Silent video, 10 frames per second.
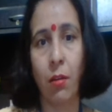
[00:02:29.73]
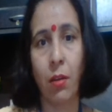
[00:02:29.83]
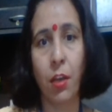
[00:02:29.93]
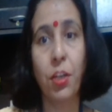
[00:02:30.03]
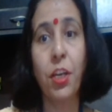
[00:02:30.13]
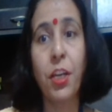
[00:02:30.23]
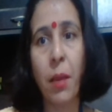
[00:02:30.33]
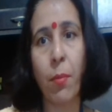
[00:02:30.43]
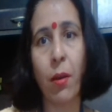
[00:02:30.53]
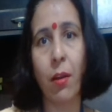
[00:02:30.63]

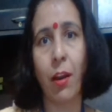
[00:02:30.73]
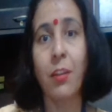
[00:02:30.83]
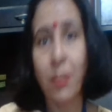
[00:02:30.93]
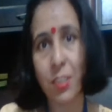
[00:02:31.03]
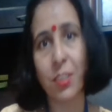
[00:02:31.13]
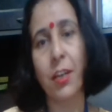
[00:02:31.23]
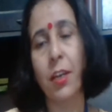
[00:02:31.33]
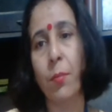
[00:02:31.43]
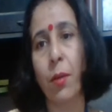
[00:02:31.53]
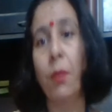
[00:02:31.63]
readable,
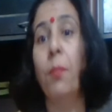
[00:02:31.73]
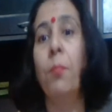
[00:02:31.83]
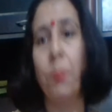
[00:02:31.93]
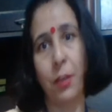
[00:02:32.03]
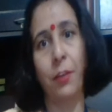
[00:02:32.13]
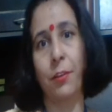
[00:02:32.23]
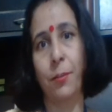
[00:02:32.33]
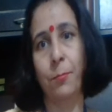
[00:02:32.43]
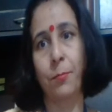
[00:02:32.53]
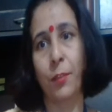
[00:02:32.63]
understandable manner.
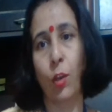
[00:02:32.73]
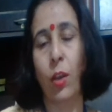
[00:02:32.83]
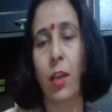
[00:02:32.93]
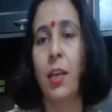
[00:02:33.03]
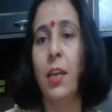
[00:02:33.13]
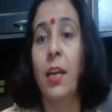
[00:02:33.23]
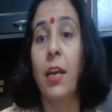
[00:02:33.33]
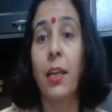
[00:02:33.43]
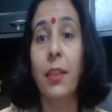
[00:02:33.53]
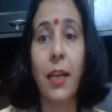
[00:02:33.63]
Okay,
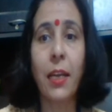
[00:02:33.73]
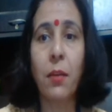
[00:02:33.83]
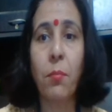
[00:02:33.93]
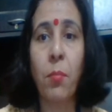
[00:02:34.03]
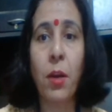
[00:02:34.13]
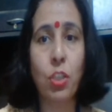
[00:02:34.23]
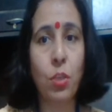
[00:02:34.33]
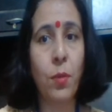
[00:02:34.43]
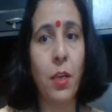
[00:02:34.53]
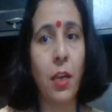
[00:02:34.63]
that must
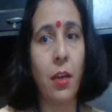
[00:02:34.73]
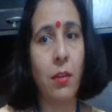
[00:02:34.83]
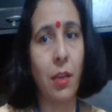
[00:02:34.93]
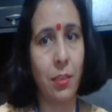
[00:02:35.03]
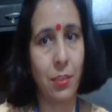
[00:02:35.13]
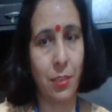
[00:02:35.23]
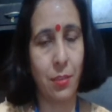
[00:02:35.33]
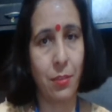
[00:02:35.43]
be intelligent.